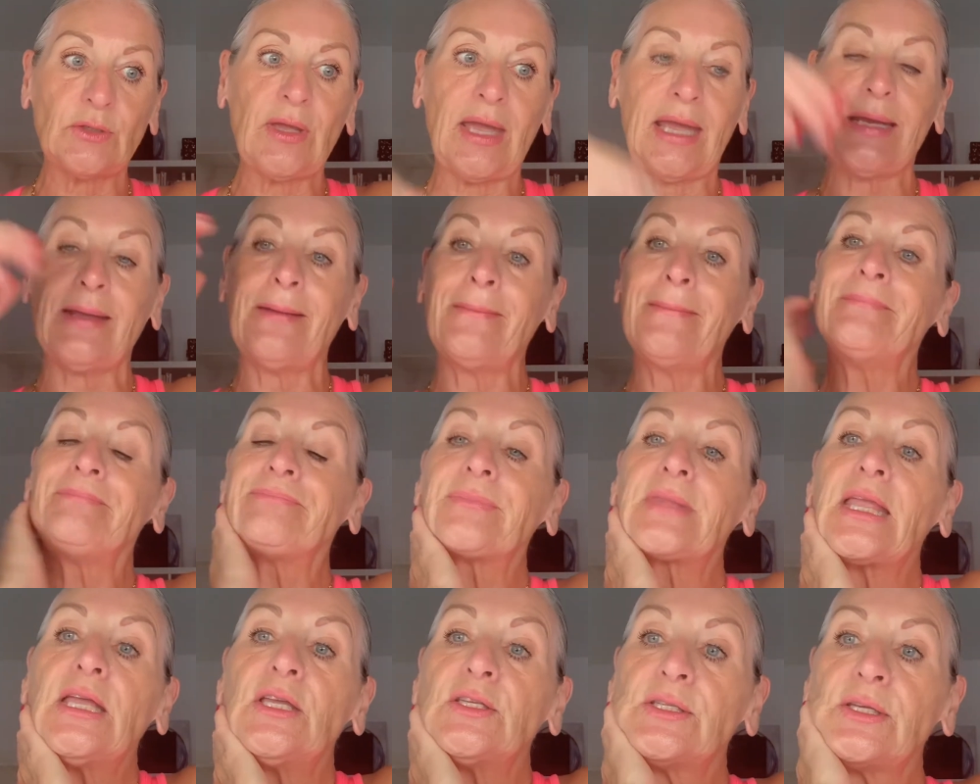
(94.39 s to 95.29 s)
Okay,
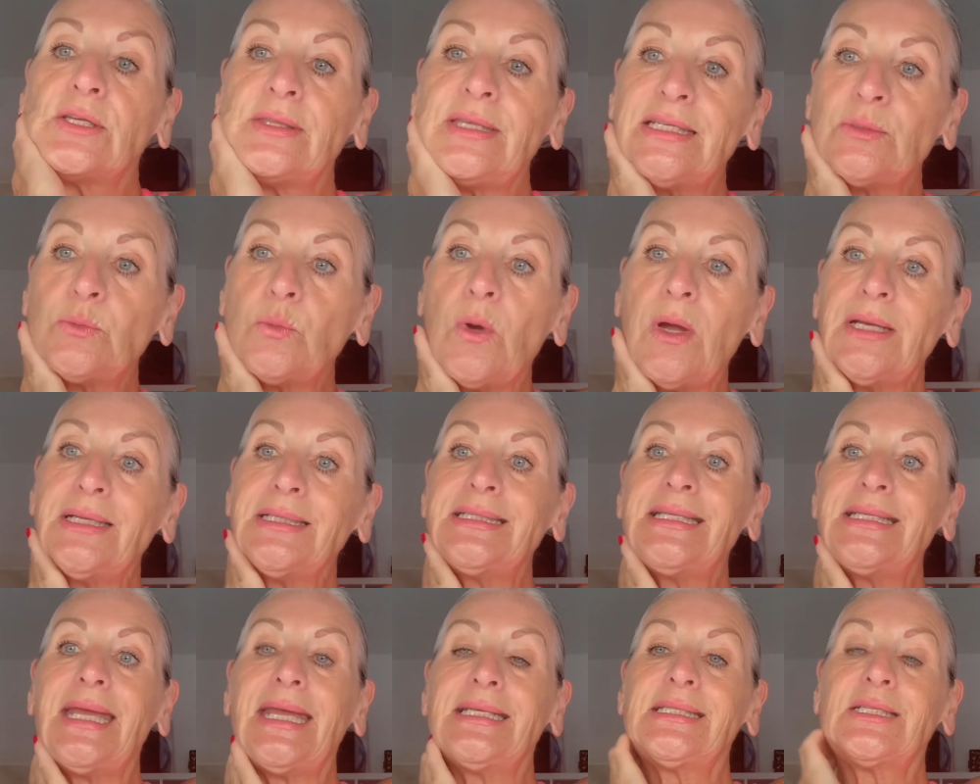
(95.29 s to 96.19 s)
so there's
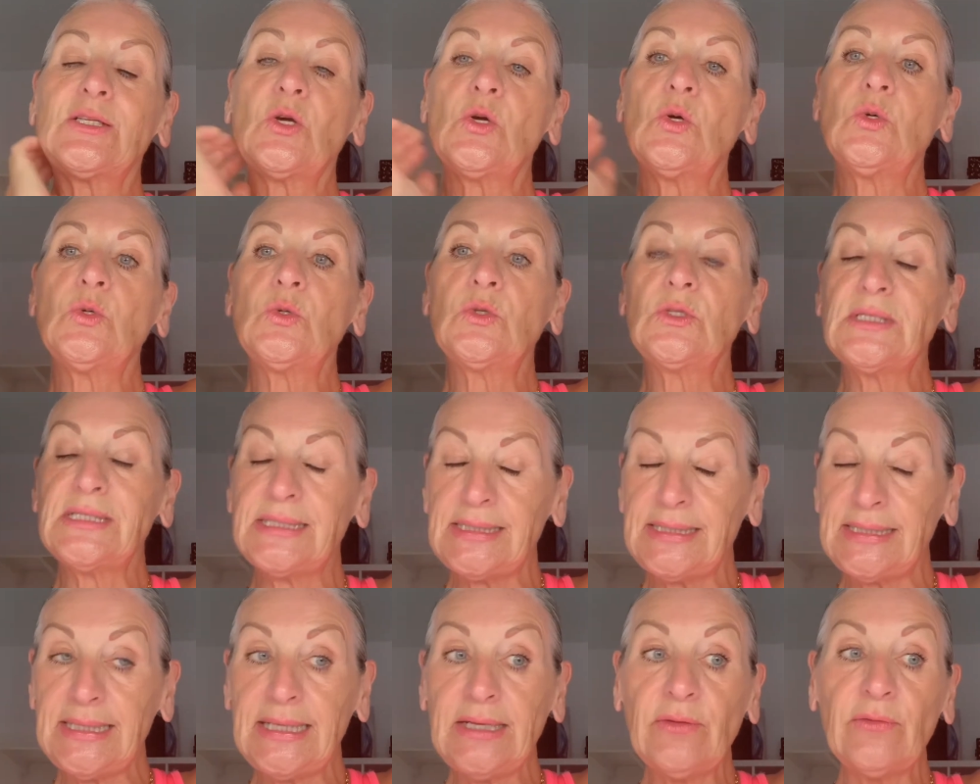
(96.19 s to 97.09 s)
one test called
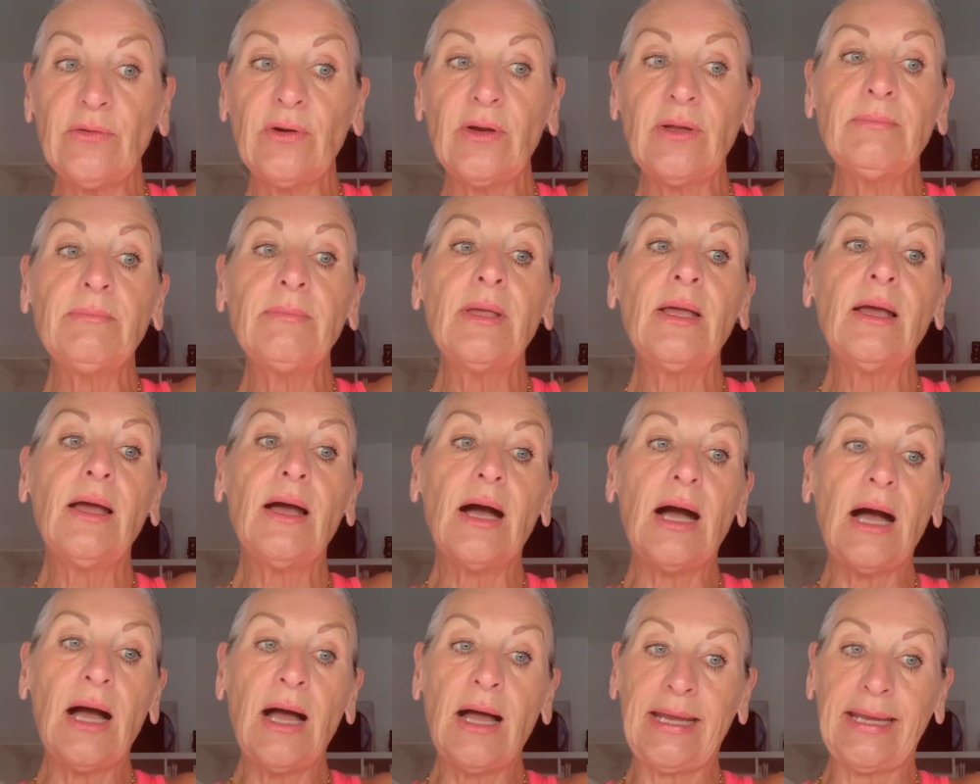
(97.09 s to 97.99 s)
serum
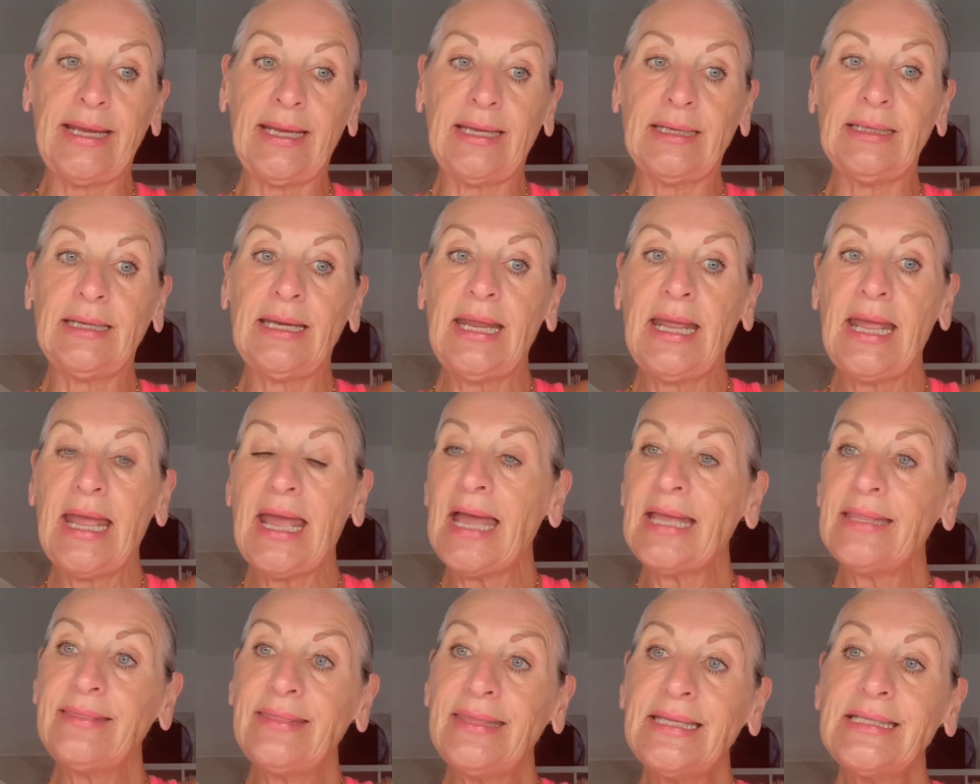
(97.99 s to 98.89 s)
iron,
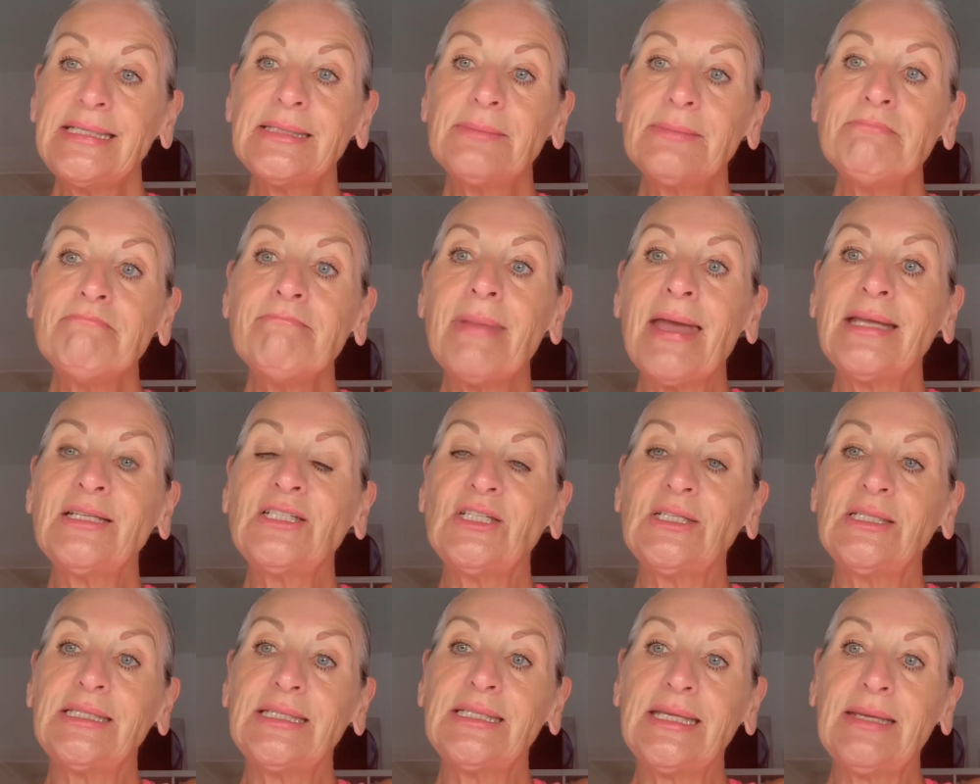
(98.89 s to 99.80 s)
and this
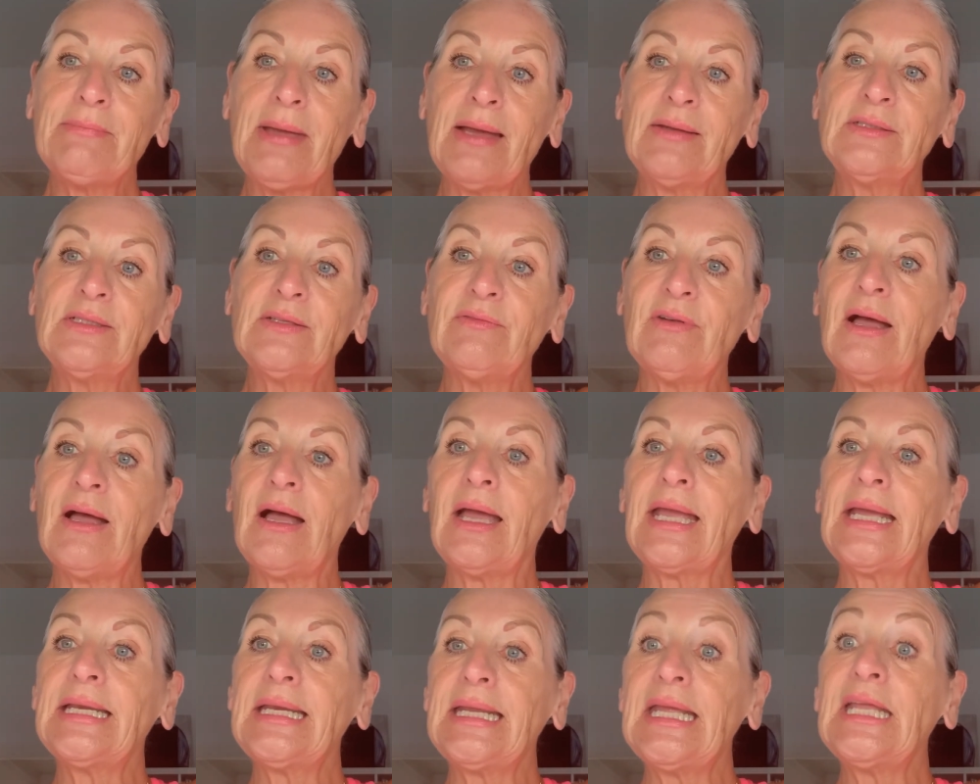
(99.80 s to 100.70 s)
measures the amount of
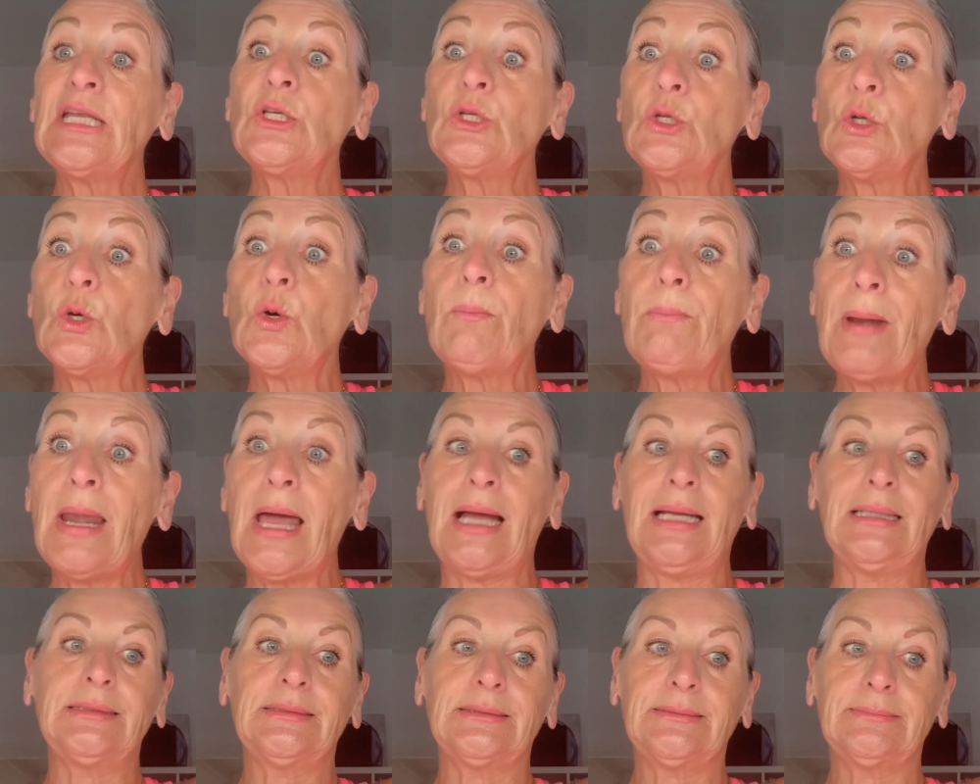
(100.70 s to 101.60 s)
iron in your
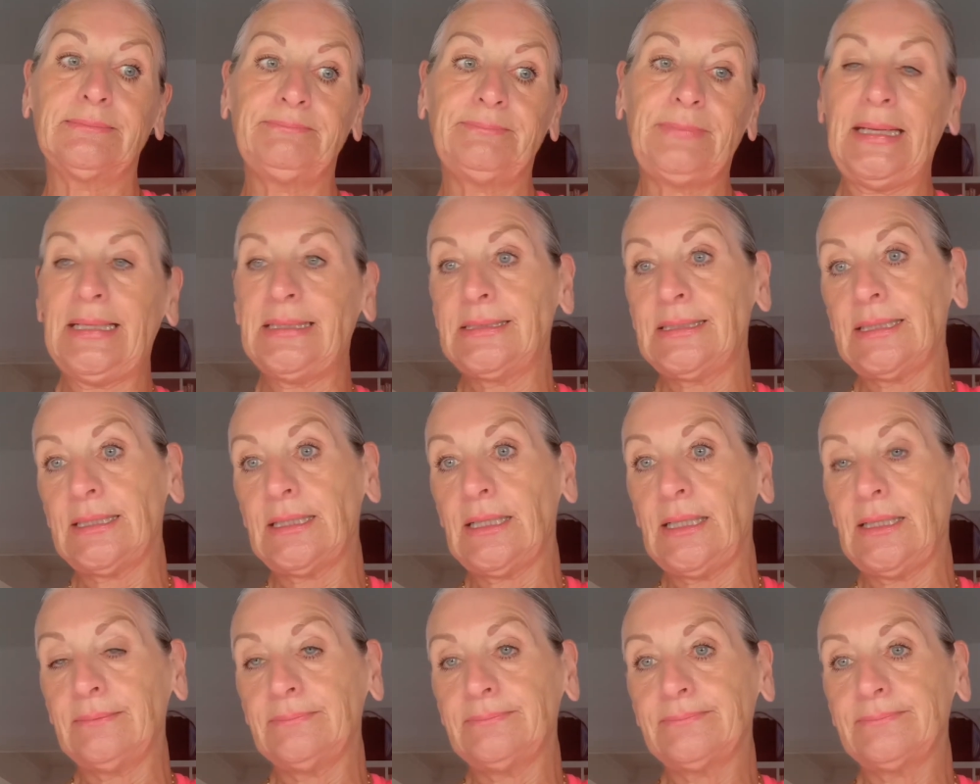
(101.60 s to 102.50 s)
blood, basically.